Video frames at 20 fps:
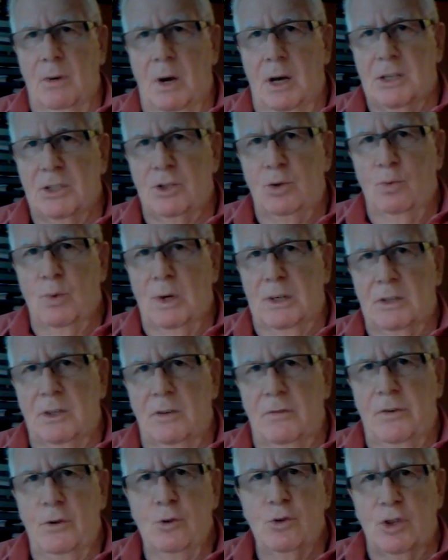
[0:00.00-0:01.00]
as to what
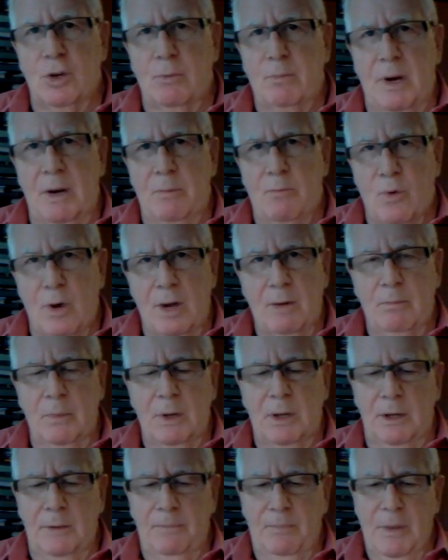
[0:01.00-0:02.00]
the future may bring
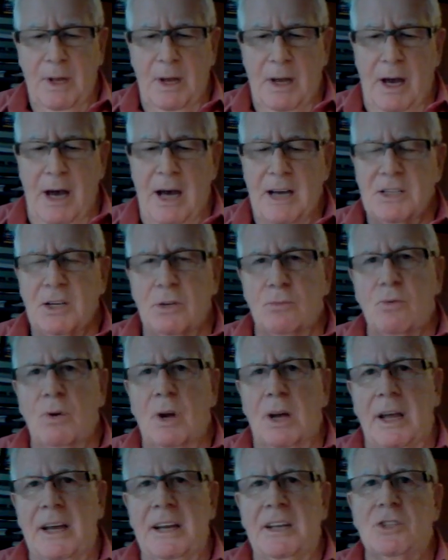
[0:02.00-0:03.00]
me as it
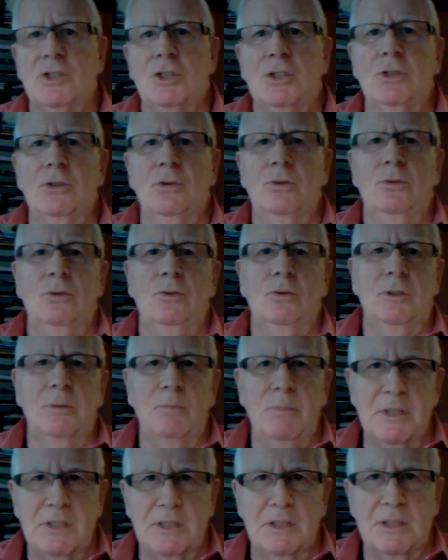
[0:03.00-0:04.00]
relates to
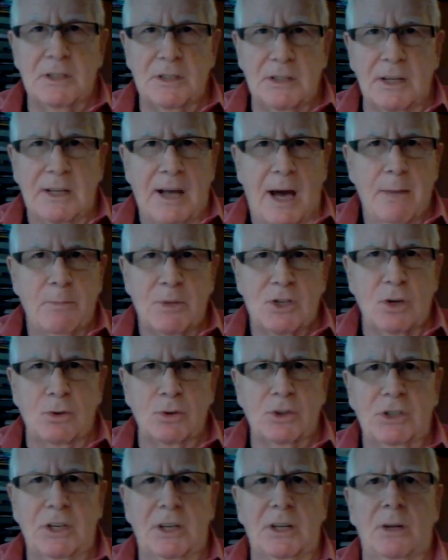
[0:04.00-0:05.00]
the business that I'm
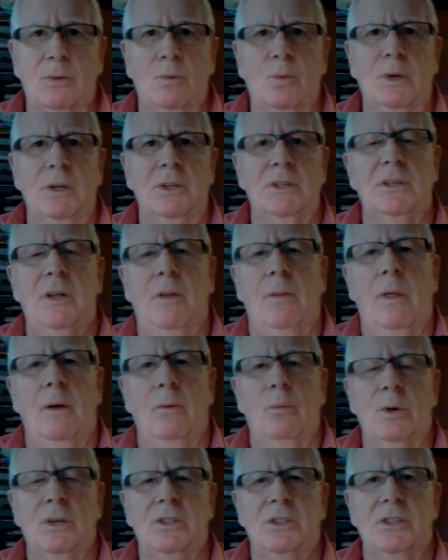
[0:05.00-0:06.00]
associated with,
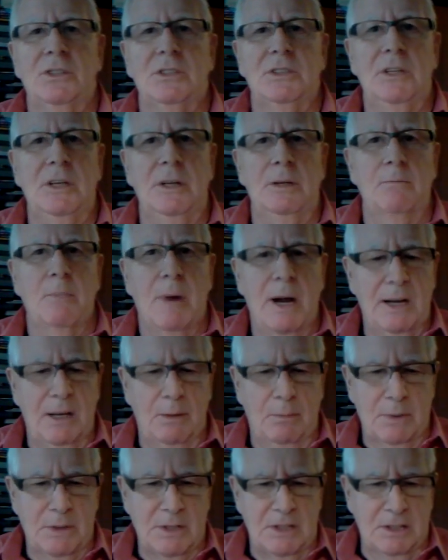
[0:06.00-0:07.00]
which is the
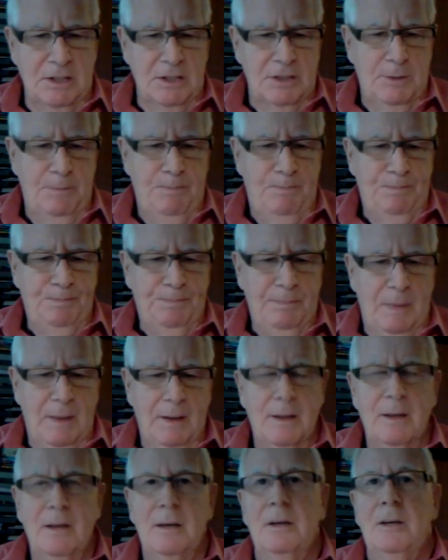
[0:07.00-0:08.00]
mining business.
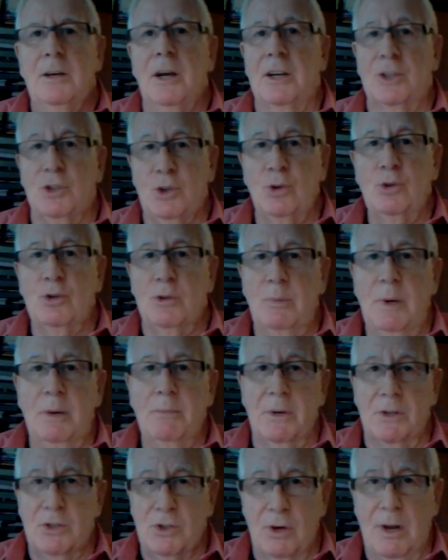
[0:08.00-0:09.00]
Excuse
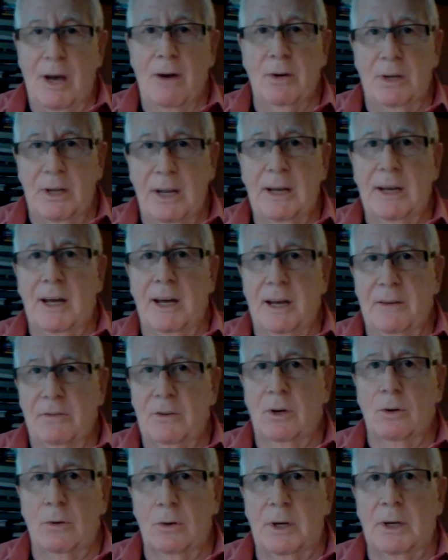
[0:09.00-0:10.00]
me, but so now and then I
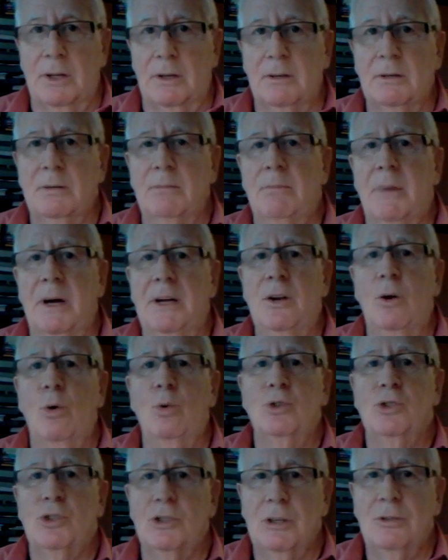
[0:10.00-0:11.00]
have to look at my
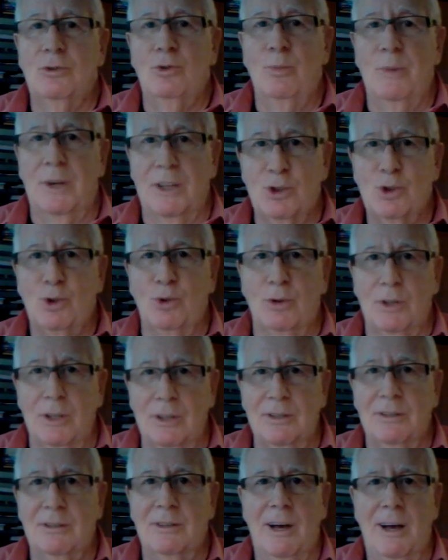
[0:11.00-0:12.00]
notes to make sure
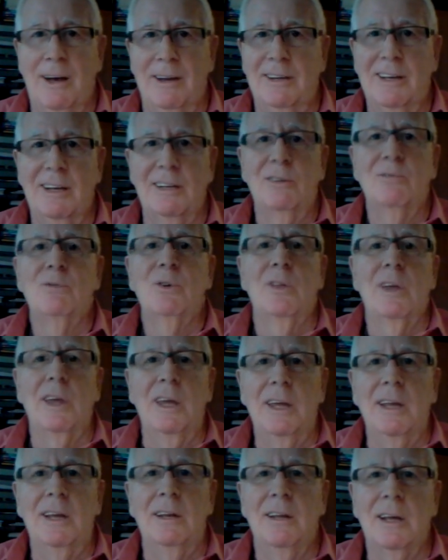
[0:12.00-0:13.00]
that I get
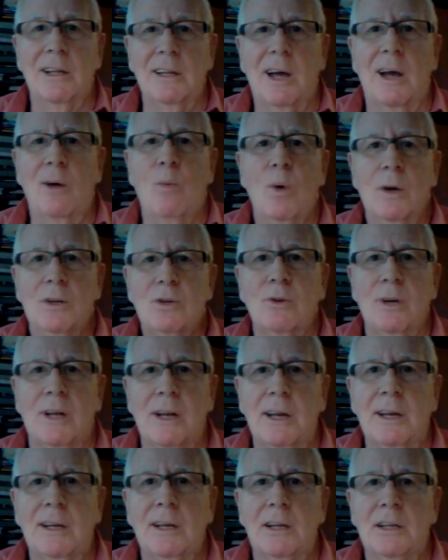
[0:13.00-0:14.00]
everything in that I want to
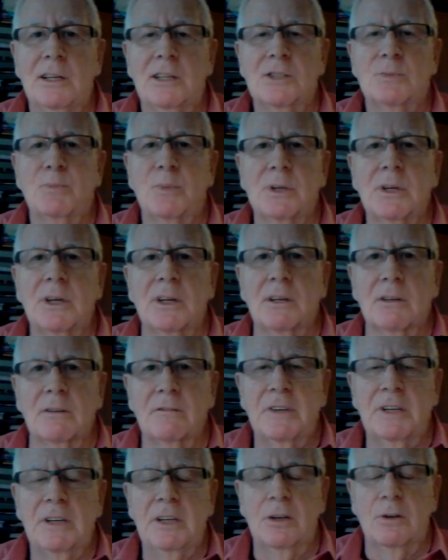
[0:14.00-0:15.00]
get in this
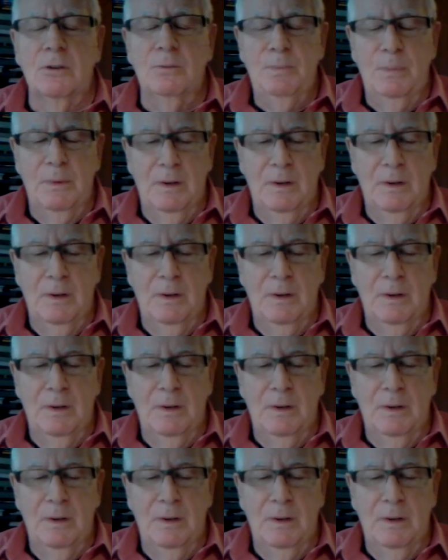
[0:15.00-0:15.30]
particular video.